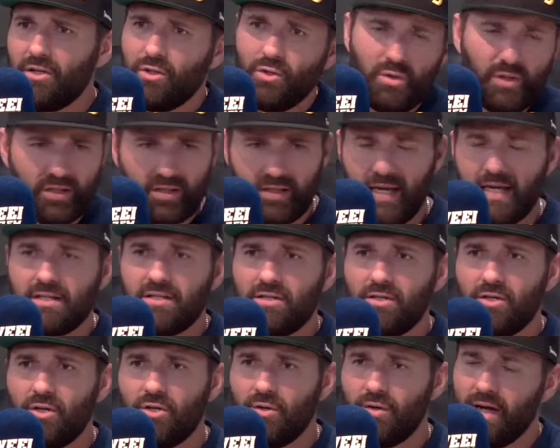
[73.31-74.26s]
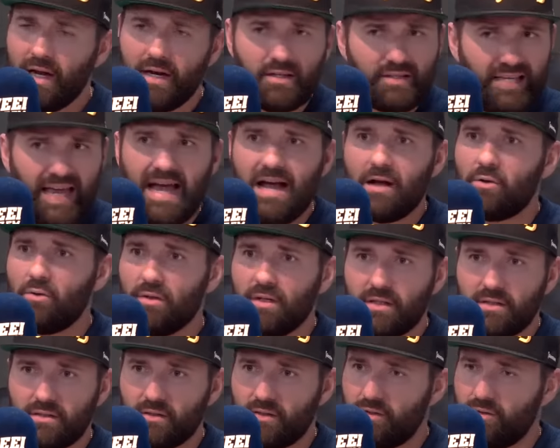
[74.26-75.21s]
You look next to you, you got a tackle
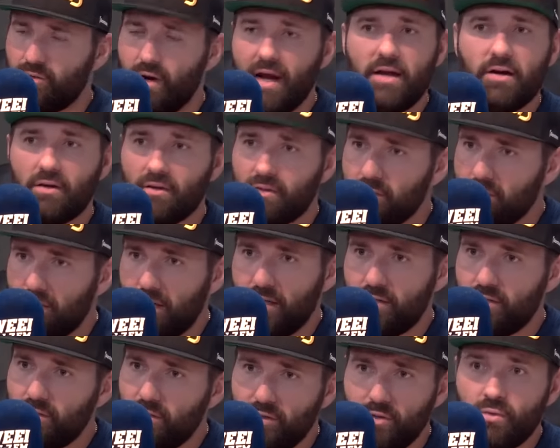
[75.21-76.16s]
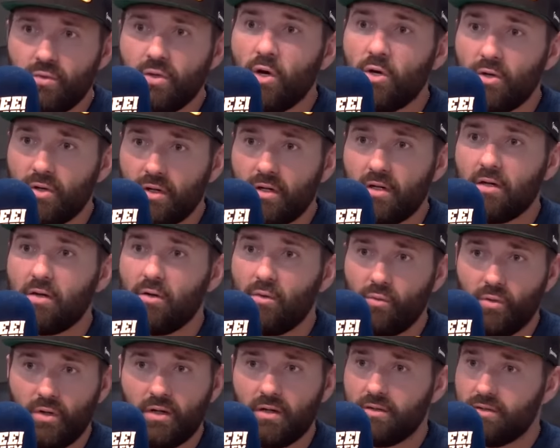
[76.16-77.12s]
that's a greater, and you, you know you're going to
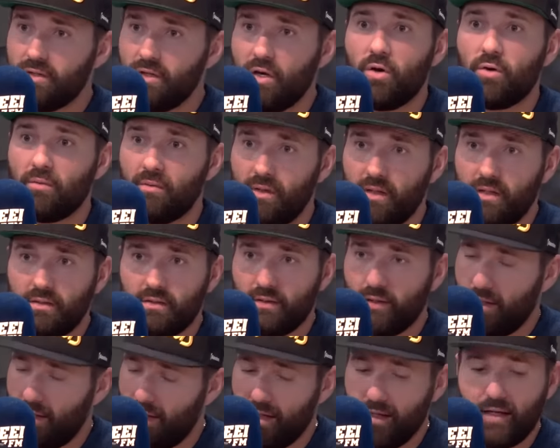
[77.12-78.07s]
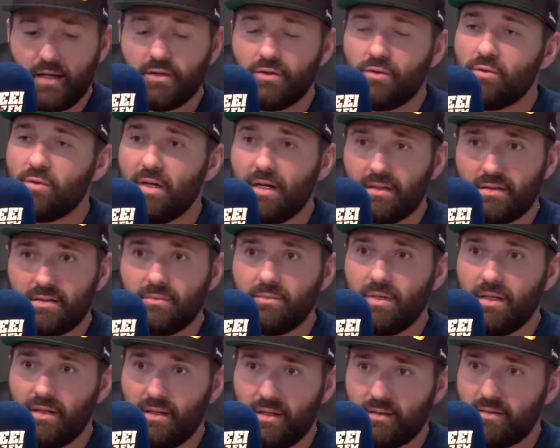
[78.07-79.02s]
go run a zone. And you're like, I got a dude next to
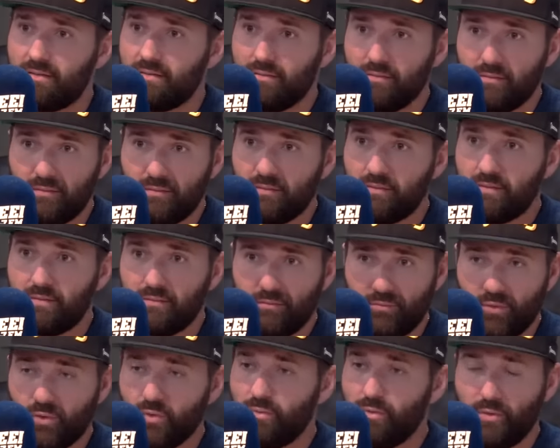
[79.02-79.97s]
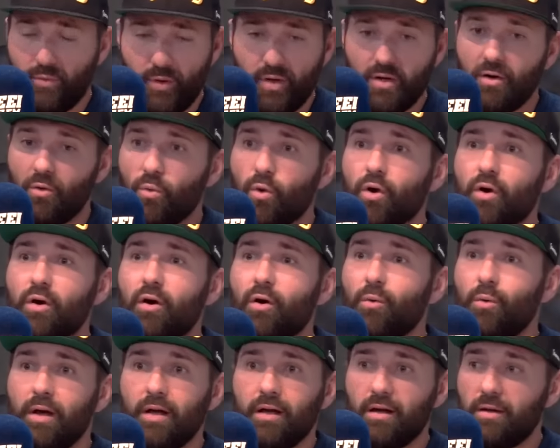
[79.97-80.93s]
me that's, we're, we're going to work
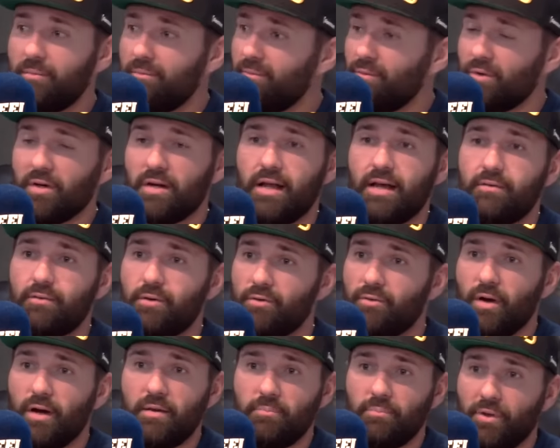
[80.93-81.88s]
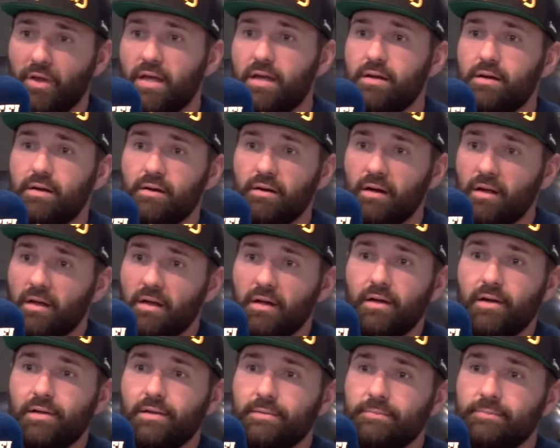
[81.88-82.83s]
our way up. We're going to have a great play here.
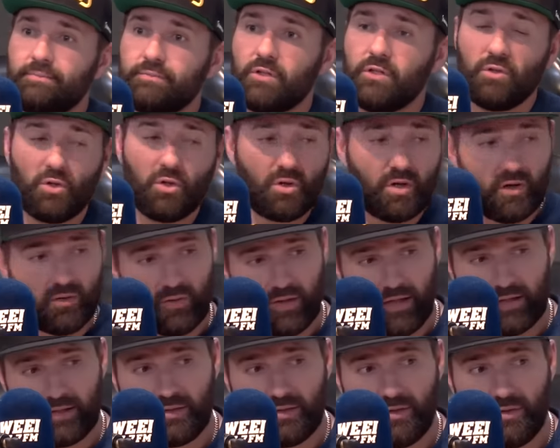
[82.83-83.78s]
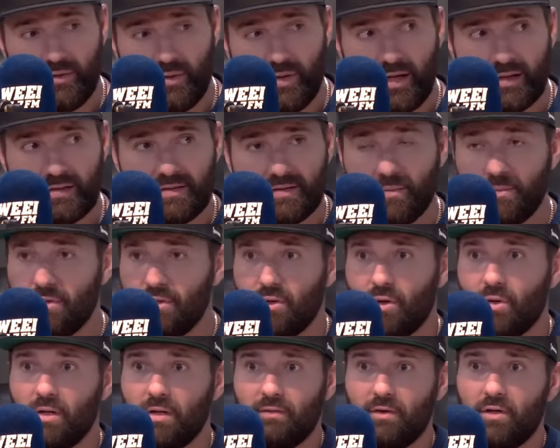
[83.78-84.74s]
And you look over next to you, you got somebody you
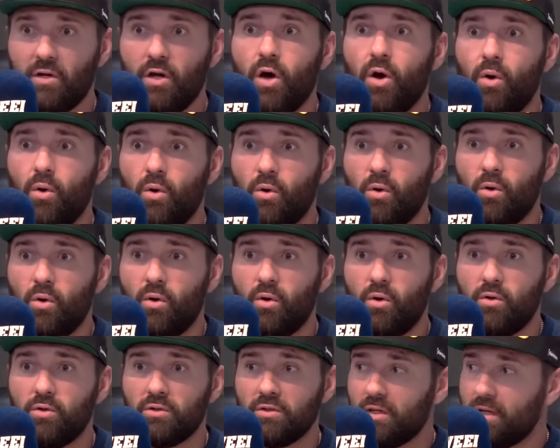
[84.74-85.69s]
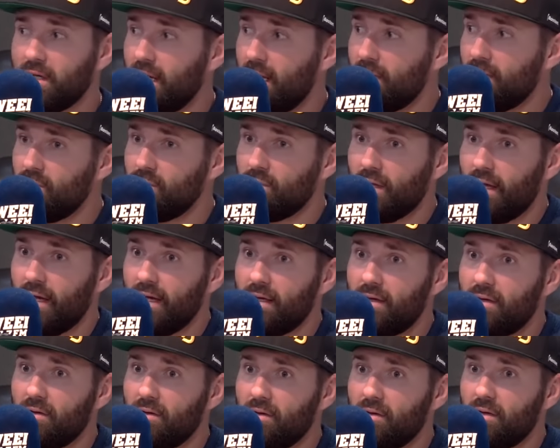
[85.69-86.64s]
don't even know who's looking at you
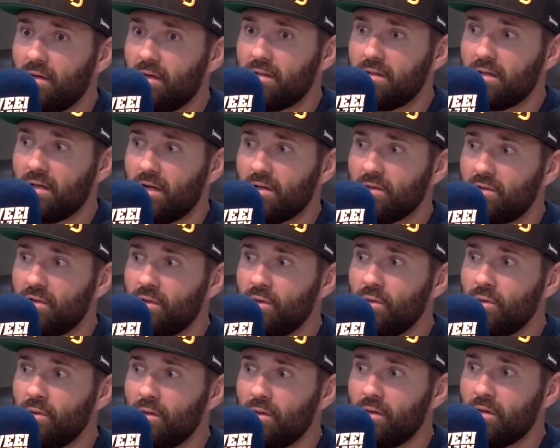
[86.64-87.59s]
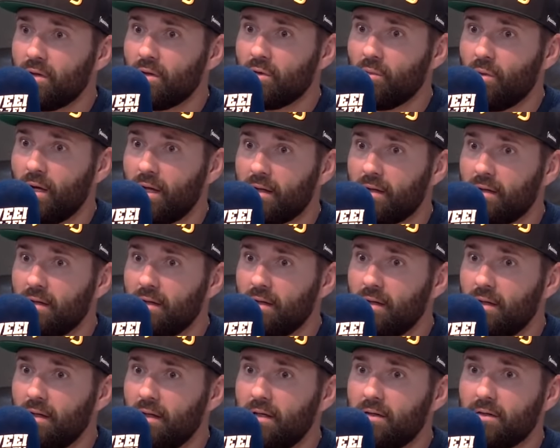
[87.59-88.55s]
like, is it on two or one?
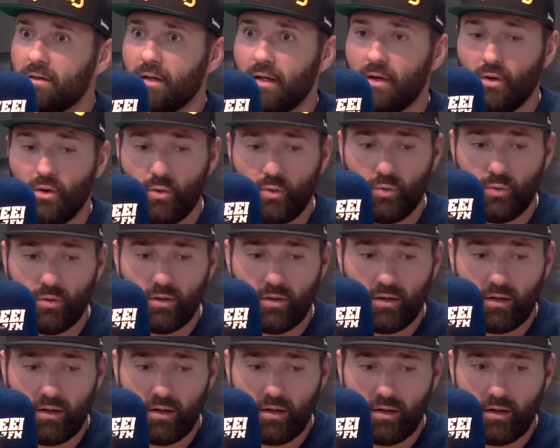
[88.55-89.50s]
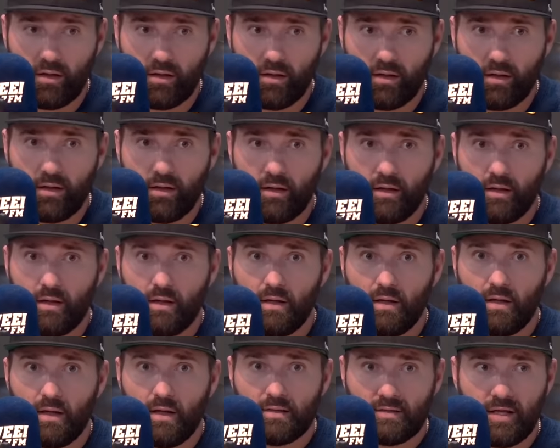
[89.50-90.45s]
And you're like, oh, uh,
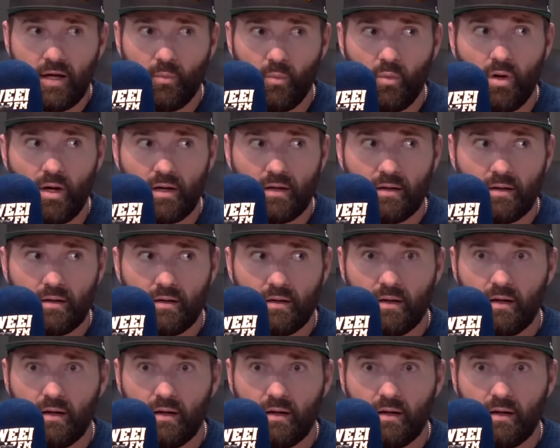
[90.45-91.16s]
it's on one.